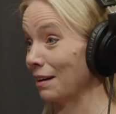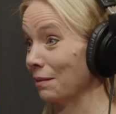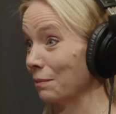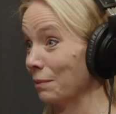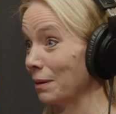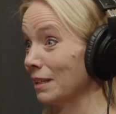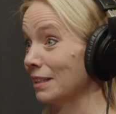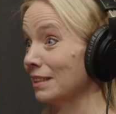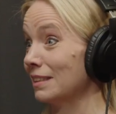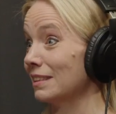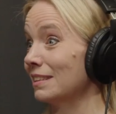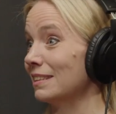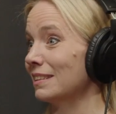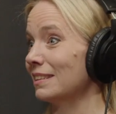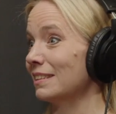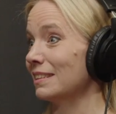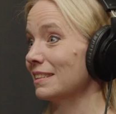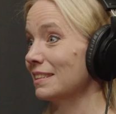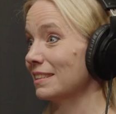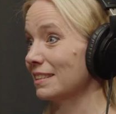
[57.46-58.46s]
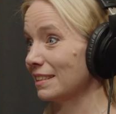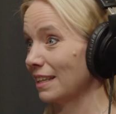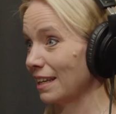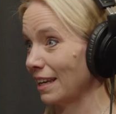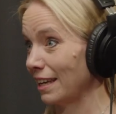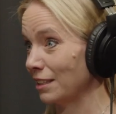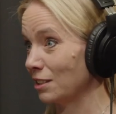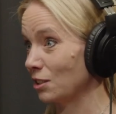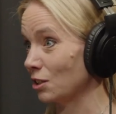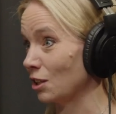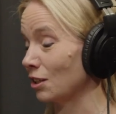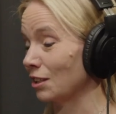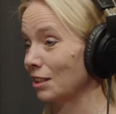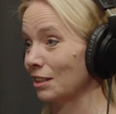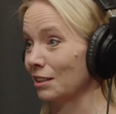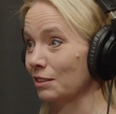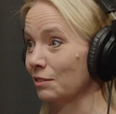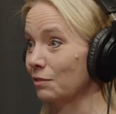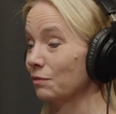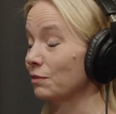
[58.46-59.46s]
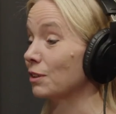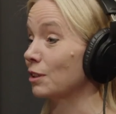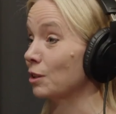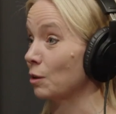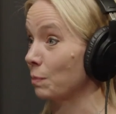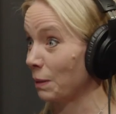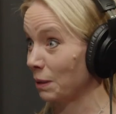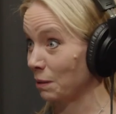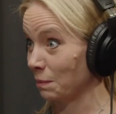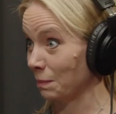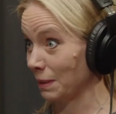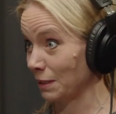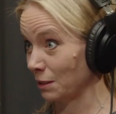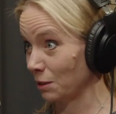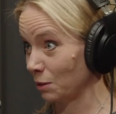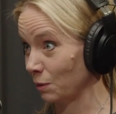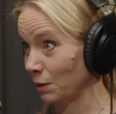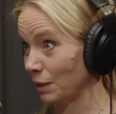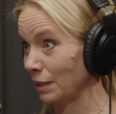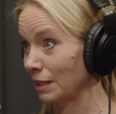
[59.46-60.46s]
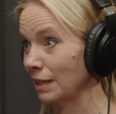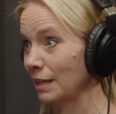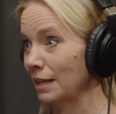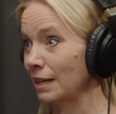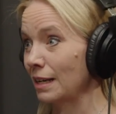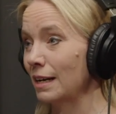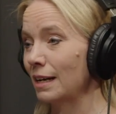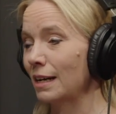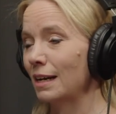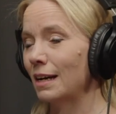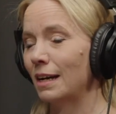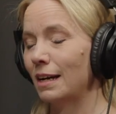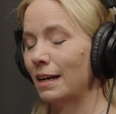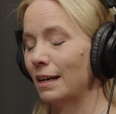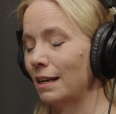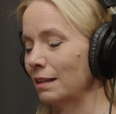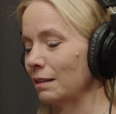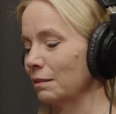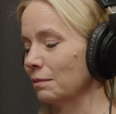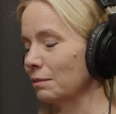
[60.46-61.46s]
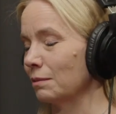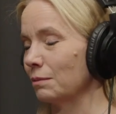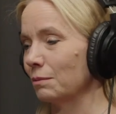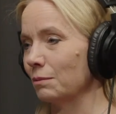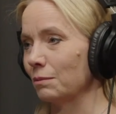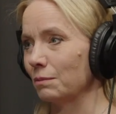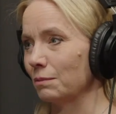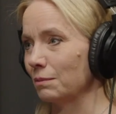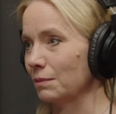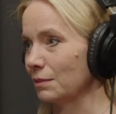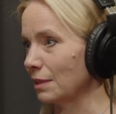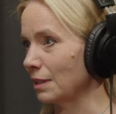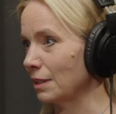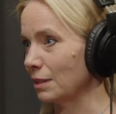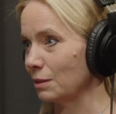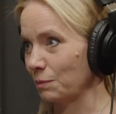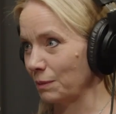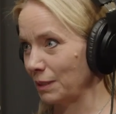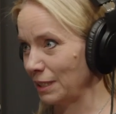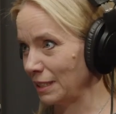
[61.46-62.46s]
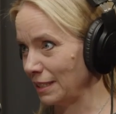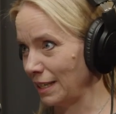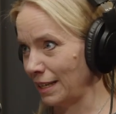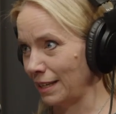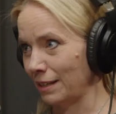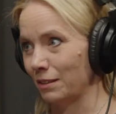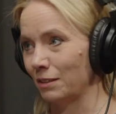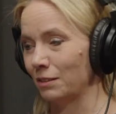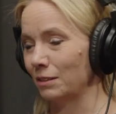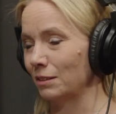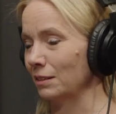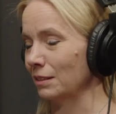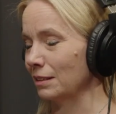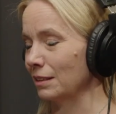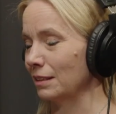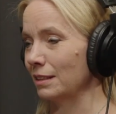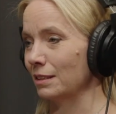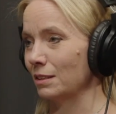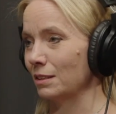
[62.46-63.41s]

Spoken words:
was HR for a department store. And it's retail. It's